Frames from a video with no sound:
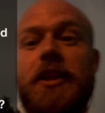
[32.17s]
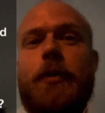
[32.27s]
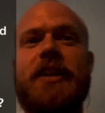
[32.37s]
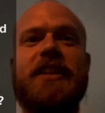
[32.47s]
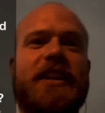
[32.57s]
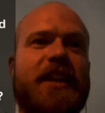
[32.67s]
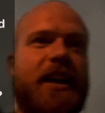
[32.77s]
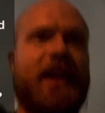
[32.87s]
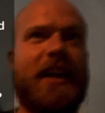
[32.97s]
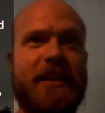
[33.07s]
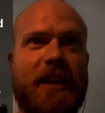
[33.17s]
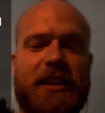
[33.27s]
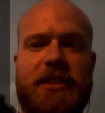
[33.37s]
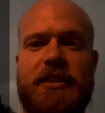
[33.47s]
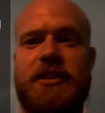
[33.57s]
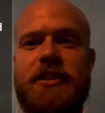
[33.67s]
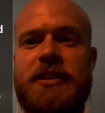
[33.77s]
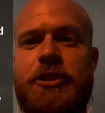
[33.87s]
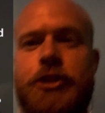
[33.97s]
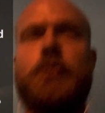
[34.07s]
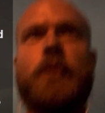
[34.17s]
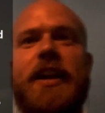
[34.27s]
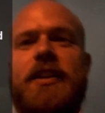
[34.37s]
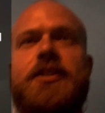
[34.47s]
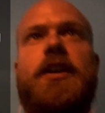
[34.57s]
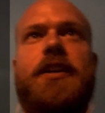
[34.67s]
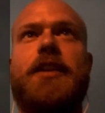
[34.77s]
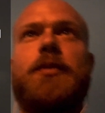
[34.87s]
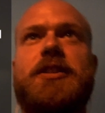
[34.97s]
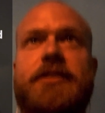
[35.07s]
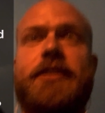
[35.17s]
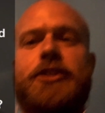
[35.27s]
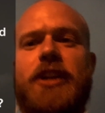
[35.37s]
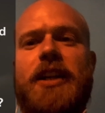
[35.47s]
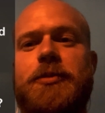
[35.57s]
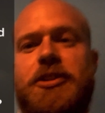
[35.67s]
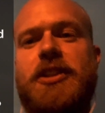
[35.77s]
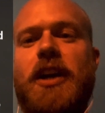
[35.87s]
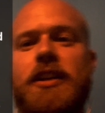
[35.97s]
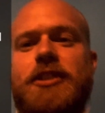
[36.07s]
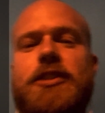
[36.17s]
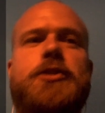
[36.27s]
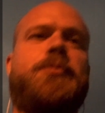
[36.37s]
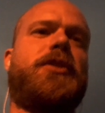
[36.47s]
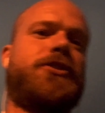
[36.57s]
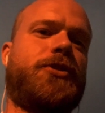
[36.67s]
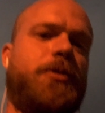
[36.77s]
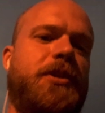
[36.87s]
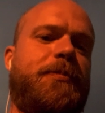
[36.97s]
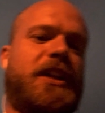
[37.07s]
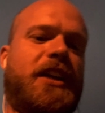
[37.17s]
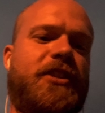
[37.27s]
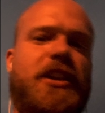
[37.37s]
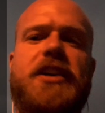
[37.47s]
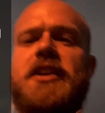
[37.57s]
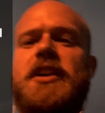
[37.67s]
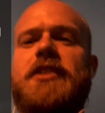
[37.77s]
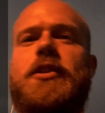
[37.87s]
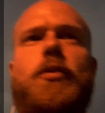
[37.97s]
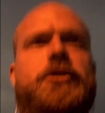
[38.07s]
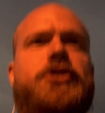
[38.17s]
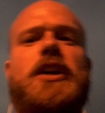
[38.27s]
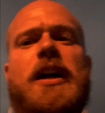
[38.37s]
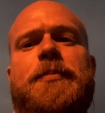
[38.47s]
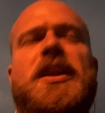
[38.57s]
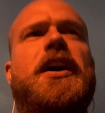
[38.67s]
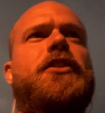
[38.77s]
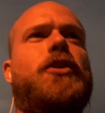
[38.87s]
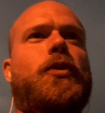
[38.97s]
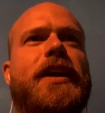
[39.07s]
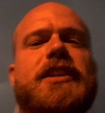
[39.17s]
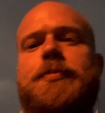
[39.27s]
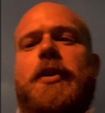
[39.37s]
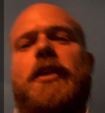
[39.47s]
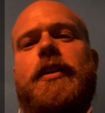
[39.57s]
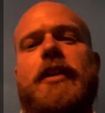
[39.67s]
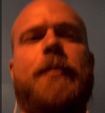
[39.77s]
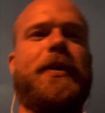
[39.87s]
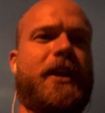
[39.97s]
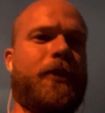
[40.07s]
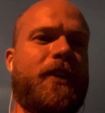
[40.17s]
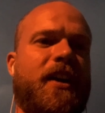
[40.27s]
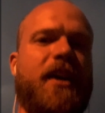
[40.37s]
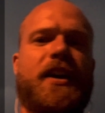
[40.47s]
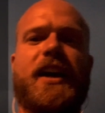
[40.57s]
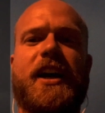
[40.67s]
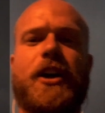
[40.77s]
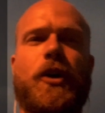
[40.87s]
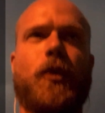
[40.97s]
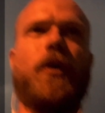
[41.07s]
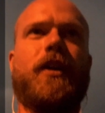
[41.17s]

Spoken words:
quickly and shoot right on target with the slingshot. He was the youngest of his brothers, so he would have been given the worst job. The greatest part about how,